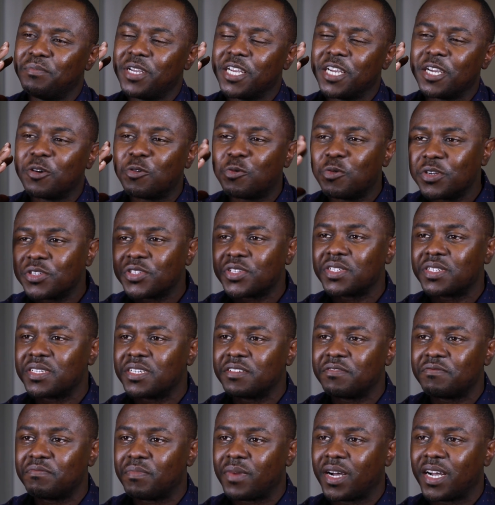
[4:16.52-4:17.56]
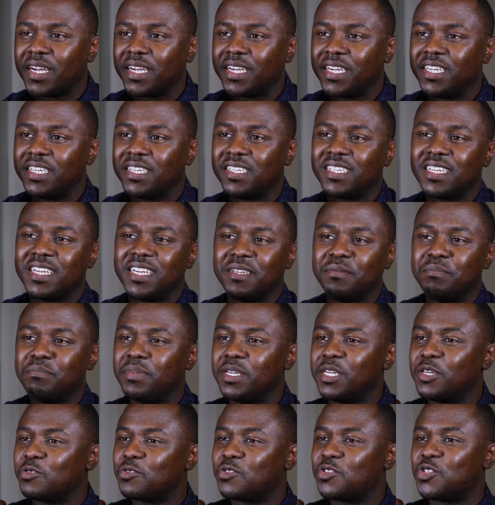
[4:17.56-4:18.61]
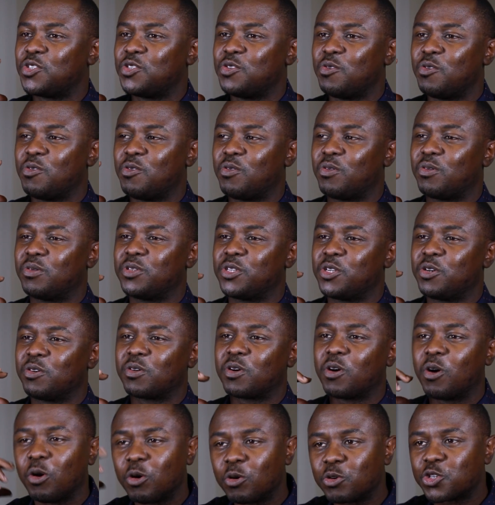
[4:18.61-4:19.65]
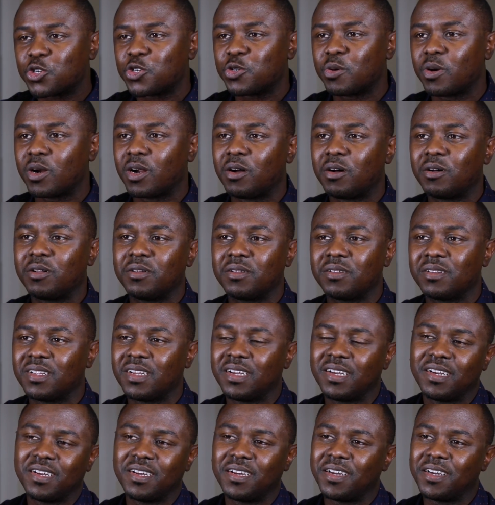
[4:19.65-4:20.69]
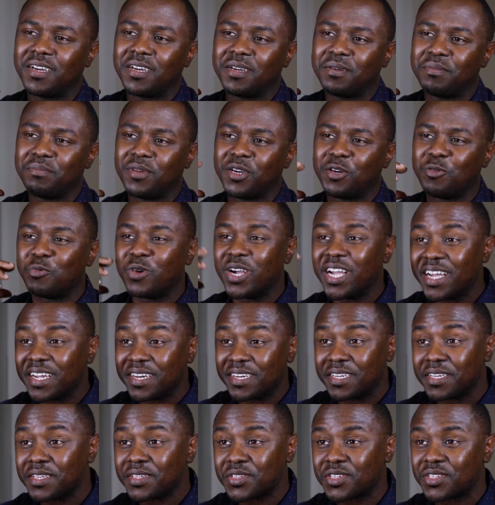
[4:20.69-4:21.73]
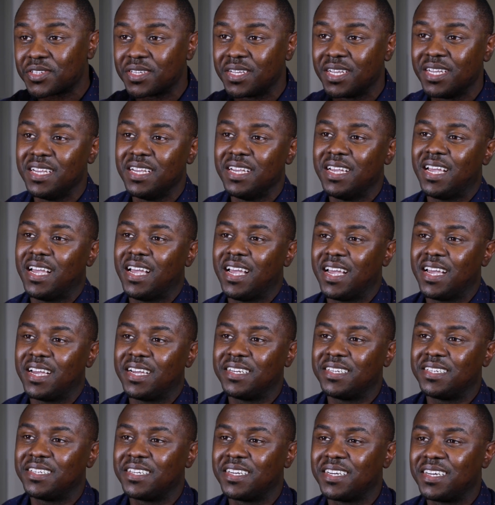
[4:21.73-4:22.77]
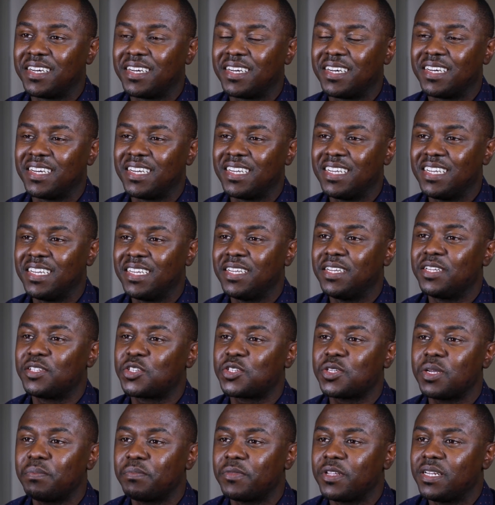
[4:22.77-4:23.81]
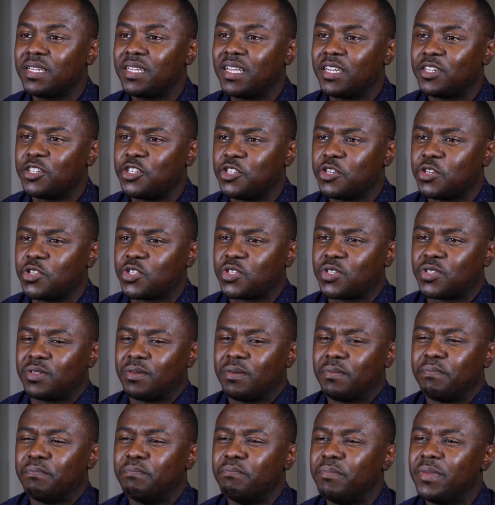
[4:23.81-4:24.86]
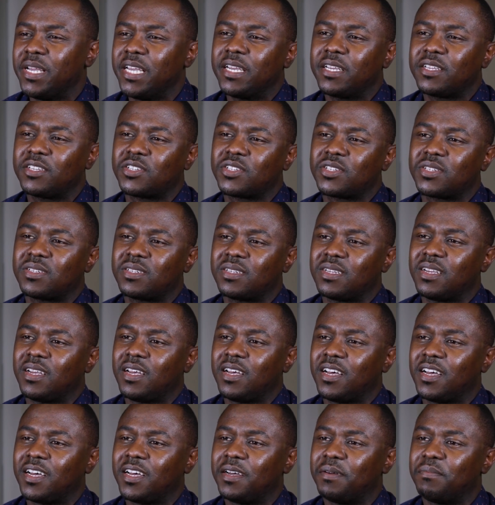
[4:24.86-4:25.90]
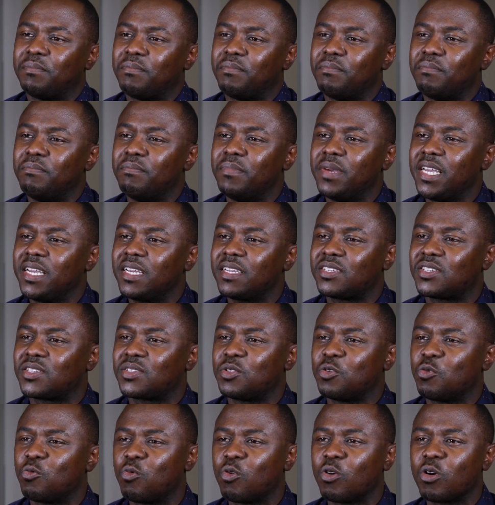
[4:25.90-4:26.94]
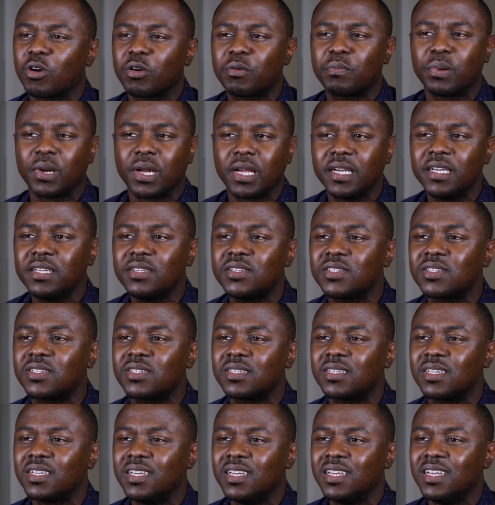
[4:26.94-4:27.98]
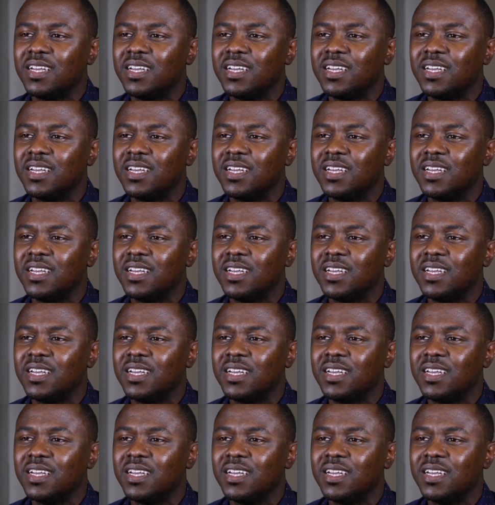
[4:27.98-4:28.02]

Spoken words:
inquisitive mind. It builds your cultural awareness, and it's something that just makes the workplace